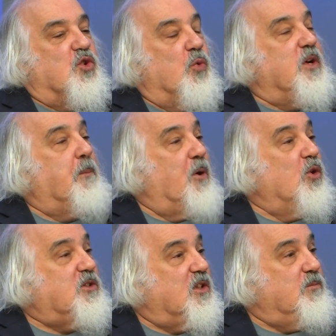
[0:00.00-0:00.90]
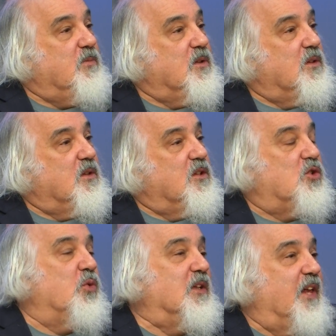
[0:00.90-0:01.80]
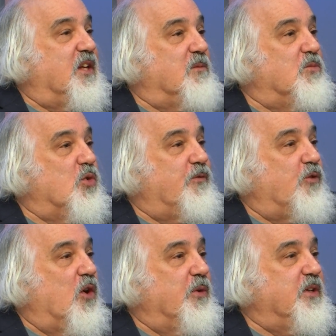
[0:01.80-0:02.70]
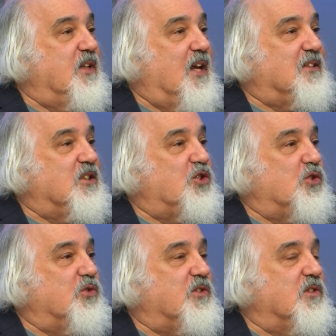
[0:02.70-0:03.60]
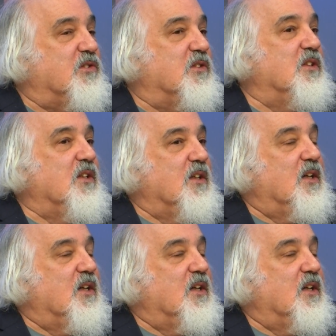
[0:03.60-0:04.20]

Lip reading: Do we oppose him? Do we let him move forward as he chooses?